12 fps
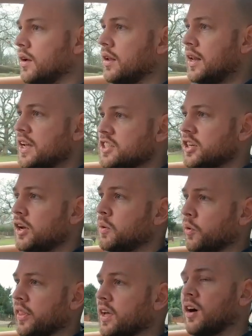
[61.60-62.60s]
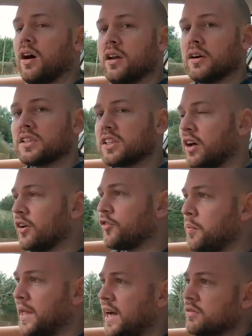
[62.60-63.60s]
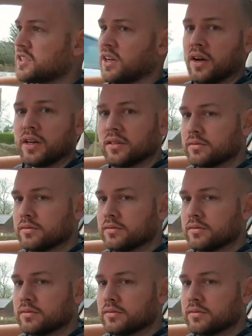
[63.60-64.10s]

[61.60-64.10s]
let's show you what the car looks like from the outside.